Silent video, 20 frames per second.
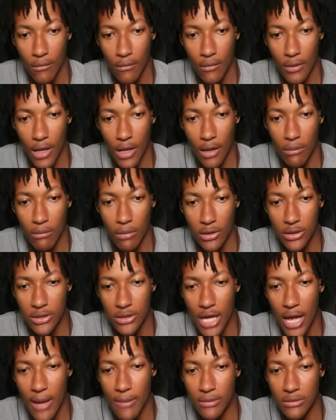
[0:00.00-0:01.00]
Nah, bro, this
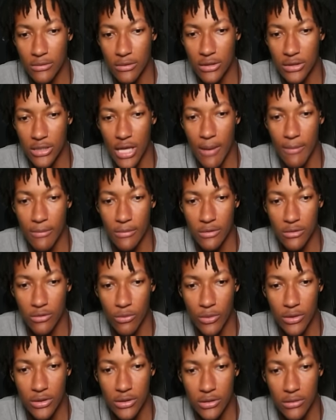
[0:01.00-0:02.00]
game, this game is
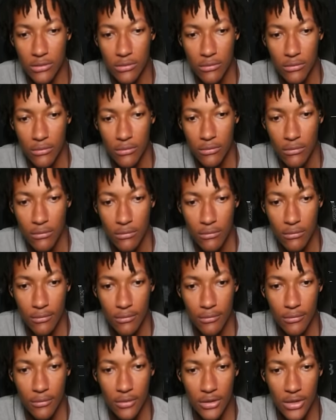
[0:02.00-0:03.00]
twisted.
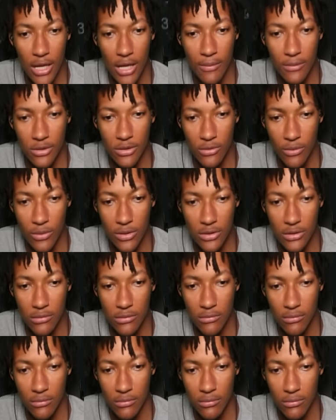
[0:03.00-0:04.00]
This game is twisted.
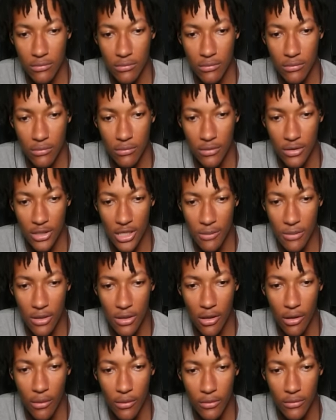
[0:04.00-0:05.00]
Get me
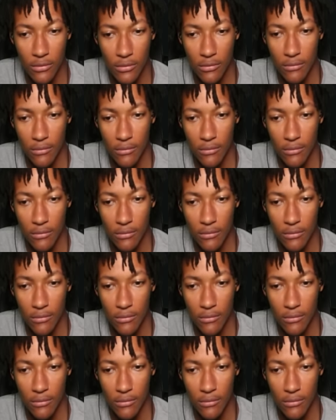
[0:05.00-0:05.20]
going.